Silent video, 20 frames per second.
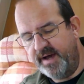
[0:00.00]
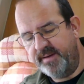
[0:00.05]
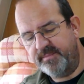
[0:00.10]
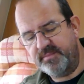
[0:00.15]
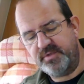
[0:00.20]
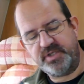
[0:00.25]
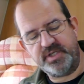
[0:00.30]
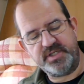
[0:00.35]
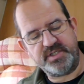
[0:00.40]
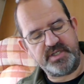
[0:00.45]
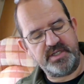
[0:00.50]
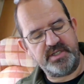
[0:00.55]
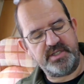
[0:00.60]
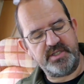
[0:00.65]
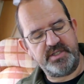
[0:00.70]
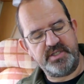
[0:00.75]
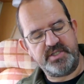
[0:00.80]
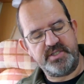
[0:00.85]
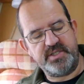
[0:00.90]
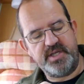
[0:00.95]
just into
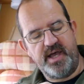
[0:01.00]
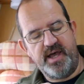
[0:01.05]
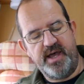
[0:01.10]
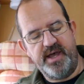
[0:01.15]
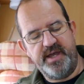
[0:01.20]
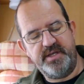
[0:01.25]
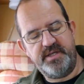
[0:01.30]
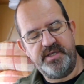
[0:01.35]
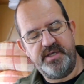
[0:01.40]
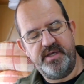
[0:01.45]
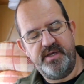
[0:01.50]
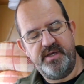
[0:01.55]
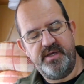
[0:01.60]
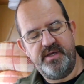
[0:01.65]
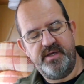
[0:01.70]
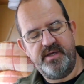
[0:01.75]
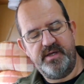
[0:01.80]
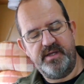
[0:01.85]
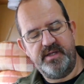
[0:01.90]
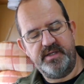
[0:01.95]
the side,
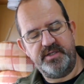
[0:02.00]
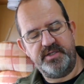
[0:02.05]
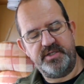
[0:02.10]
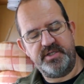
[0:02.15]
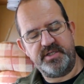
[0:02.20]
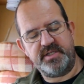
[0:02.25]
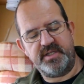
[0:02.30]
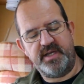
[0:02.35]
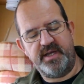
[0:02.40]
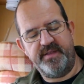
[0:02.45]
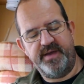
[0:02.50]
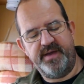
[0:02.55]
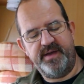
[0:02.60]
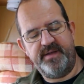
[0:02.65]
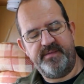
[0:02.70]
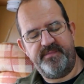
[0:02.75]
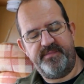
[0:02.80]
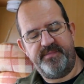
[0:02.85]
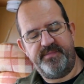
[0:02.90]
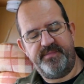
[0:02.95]
just like
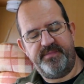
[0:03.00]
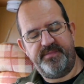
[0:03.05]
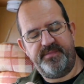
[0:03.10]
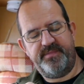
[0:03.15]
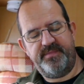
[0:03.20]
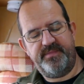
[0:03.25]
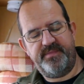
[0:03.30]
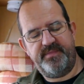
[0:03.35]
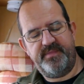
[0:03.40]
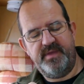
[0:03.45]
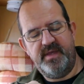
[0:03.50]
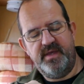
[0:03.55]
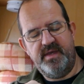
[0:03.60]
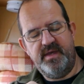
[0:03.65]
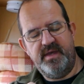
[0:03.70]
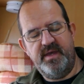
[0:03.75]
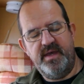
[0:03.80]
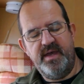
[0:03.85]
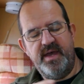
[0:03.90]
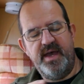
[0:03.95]
that.
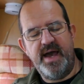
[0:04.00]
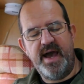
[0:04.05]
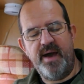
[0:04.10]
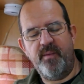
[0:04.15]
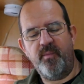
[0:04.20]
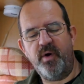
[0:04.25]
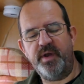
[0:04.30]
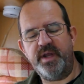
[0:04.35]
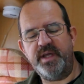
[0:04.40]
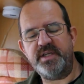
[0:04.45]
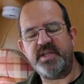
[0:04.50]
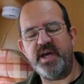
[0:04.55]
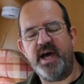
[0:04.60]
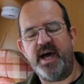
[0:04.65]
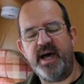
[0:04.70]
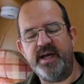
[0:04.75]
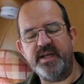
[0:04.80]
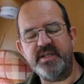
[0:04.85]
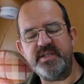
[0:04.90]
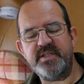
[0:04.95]
And what it
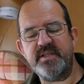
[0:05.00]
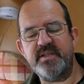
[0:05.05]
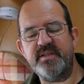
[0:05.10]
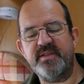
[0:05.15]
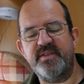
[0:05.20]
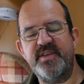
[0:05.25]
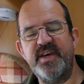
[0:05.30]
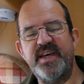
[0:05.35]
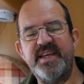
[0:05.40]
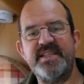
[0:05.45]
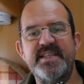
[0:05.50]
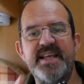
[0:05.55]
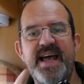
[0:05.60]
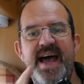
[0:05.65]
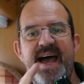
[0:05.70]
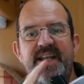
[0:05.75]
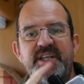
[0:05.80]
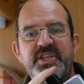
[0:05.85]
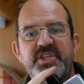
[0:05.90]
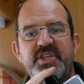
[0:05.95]
does, this
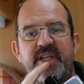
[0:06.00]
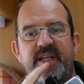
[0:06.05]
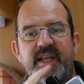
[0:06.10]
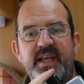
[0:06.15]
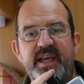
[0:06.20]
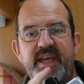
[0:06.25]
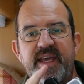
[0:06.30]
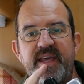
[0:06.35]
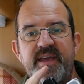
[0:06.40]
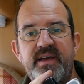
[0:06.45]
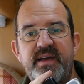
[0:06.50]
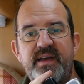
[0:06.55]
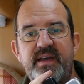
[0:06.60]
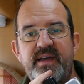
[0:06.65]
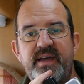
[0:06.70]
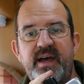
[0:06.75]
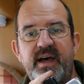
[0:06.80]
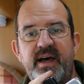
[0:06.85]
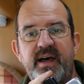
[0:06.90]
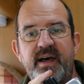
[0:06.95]
actually
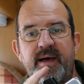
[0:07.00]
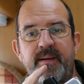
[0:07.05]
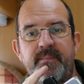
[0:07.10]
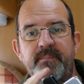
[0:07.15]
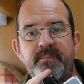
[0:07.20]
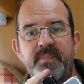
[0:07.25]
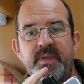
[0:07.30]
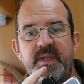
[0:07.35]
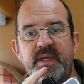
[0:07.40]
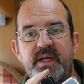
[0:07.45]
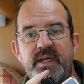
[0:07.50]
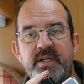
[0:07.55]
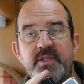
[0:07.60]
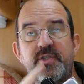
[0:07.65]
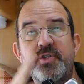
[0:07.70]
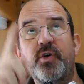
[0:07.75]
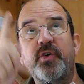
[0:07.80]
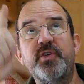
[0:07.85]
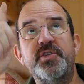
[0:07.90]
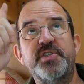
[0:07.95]

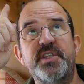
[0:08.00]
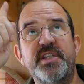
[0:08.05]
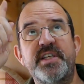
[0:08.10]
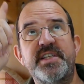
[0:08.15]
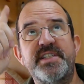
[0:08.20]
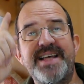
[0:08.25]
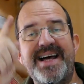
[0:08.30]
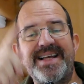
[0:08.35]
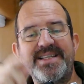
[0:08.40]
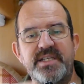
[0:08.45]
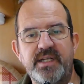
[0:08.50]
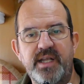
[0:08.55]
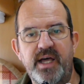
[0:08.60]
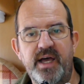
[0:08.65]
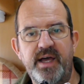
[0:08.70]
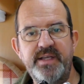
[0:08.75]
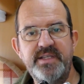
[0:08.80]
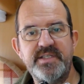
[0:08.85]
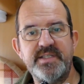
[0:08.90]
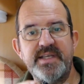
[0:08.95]
talks to the
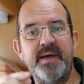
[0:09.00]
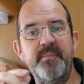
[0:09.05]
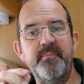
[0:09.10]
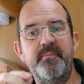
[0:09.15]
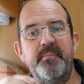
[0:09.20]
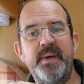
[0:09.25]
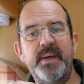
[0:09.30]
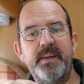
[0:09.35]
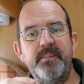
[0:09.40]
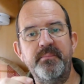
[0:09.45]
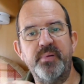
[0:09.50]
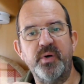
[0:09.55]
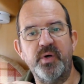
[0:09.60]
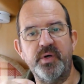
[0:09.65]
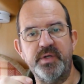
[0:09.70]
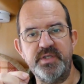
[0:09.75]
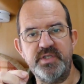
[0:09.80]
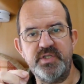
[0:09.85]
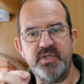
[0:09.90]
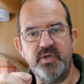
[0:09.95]
satellites and
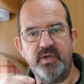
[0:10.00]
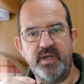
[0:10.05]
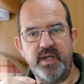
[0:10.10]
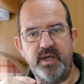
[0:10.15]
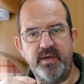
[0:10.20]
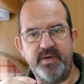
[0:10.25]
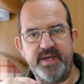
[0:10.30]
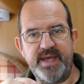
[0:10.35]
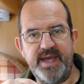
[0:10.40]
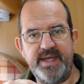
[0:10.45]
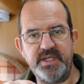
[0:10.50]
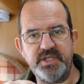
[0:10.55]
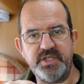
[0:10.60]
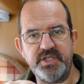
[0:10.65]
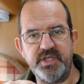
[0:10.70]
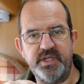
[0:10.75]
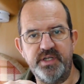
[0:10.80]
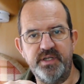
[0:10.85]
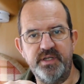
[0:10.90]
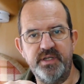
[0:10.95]
pinpoints your
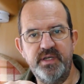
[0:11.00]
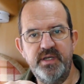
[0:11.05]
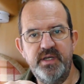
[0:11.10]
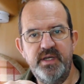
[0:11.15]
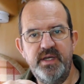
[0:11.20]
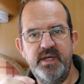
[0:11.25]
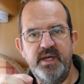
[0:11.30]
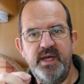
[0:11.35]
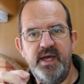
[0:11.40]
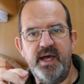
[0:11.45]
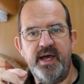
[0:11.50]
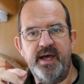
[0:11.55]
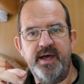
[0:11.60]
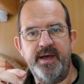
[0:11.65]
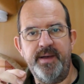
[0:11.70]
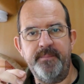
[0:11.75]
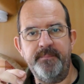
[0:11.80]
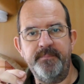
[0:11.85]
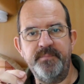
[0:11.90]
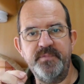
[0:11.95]
location
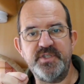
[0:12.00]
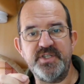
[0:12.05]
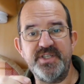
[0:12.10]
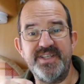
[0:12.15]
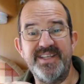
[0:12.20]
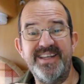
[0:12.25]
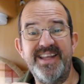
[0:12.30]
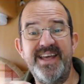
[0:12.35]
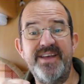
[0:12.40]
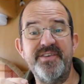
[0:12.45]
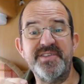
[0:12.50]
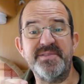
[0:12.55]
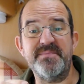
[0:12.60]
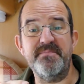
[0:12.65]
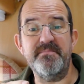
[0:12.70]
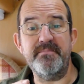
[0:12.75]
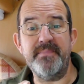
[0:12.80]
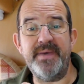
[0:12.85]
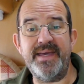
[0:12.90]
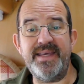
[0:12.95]
to the nearest
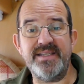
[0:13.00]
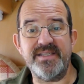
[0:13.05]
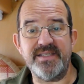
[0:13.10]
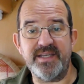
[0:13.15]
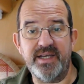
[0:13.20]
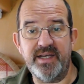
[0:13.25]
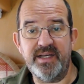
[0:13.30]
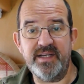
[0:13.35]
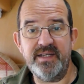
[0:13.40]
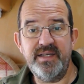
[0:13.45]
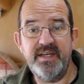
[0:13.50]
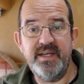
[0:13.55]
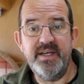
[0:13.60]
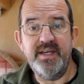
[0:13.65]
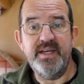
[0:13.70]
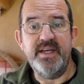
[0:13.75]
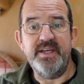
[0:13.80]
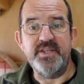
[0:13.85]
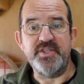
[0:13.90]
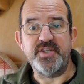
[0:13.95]
meter.
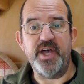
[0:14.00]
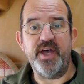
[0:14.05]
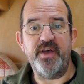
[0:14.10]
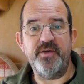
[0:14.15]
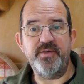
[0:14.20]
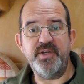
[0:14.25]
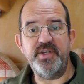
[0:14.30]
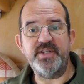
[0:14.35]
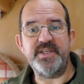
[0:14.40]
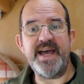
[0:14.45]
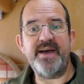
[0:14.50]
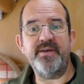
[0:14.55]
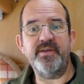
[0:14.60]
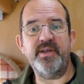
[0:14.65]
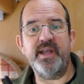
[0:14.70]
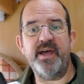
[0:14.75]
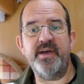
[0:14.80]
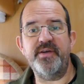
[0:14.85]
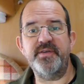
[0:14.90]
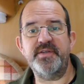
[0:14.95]
So you
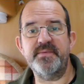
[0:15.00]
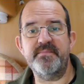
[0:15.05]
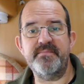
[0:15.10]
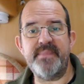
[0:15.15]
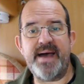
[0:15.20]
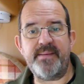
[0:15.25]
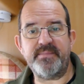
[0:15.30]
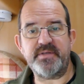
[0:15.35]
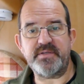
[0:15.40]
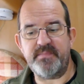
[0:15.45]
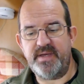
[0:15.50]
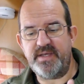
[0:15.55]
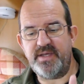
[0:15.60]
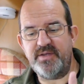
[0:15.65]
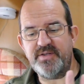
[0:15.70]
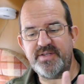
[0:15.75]
download Maps.me, you